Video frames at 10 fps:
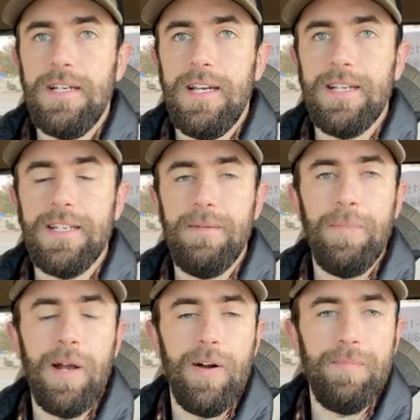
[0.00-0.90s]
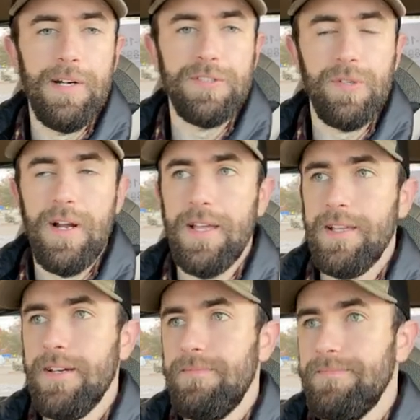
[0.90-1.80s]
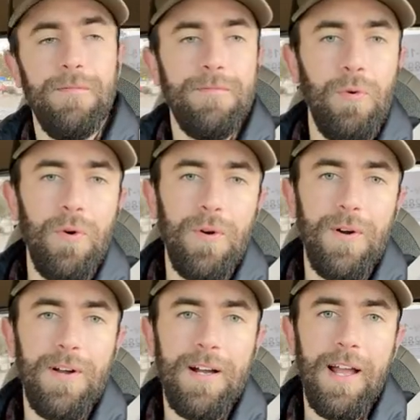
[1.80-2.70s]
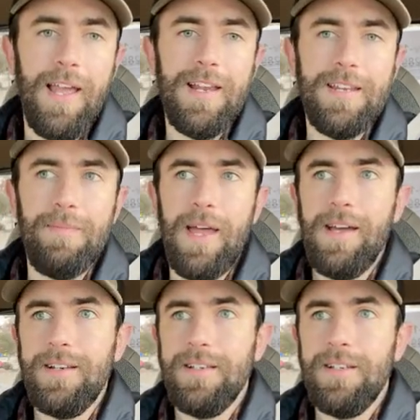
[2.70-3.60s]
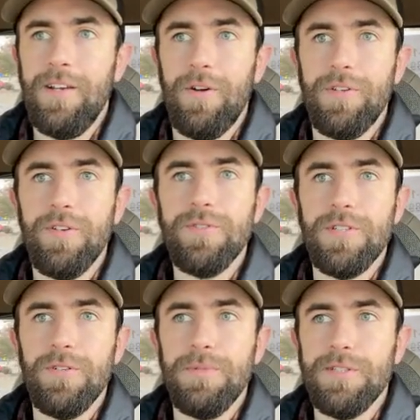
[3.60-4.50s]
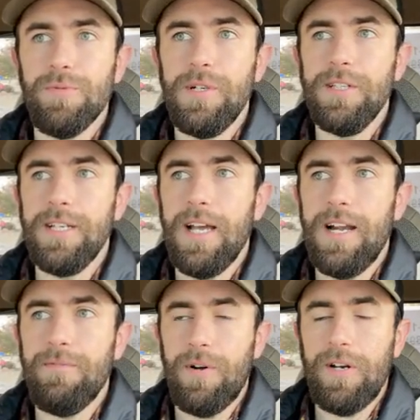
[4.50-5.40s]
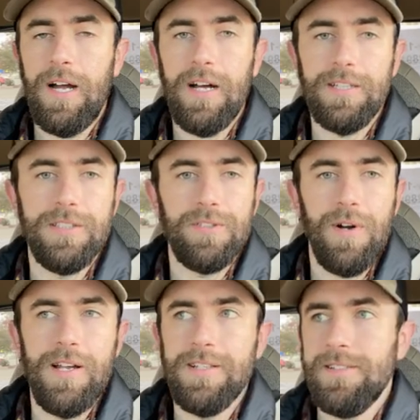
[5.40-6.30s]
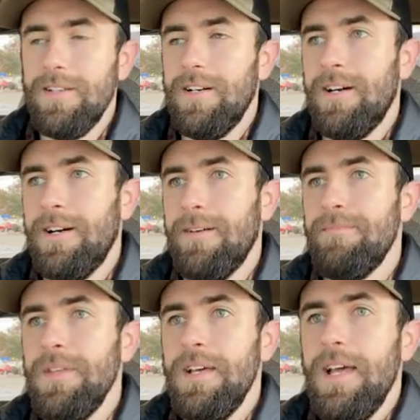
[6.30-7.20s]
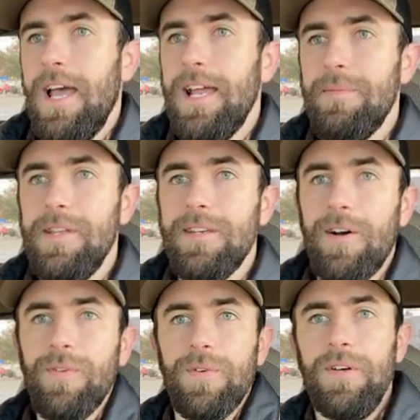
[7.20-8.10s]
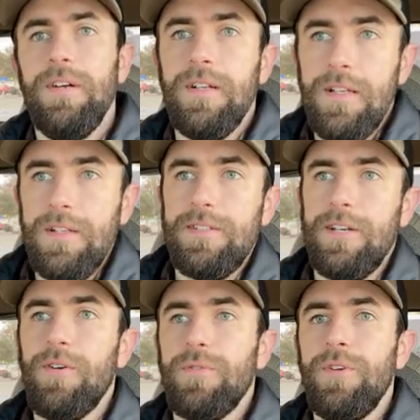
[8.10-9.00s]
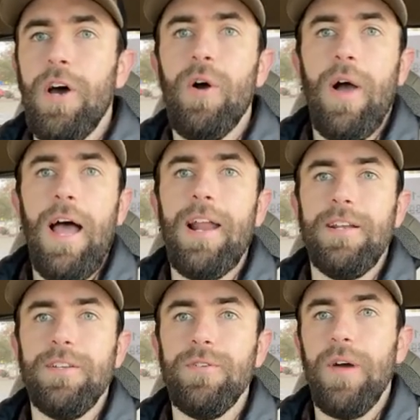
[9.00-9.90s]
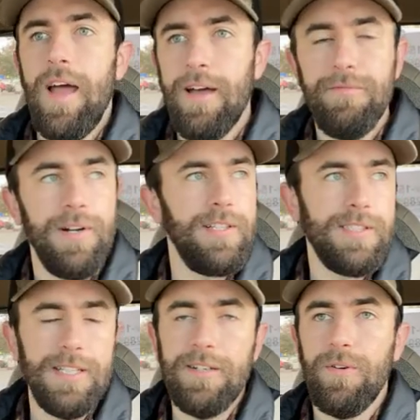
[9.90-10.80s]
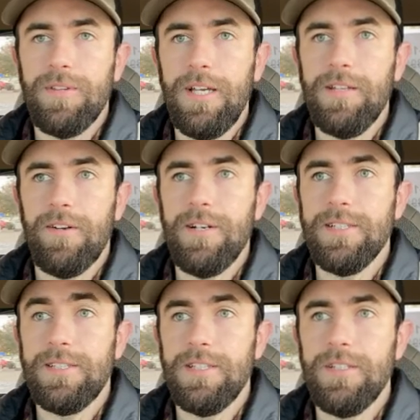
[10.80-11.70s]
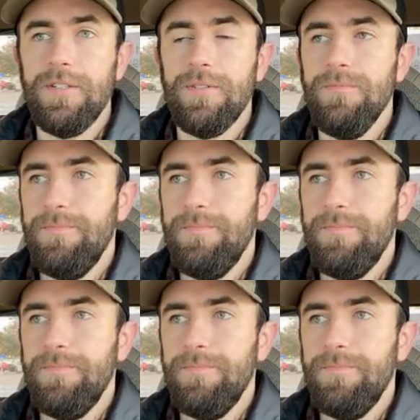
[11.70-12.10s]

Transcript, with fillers: and get better at my trade for a handyman, you know, YouTube is really kind of our college, right? Um, handymen don't don't know how to do every single thing there is to do,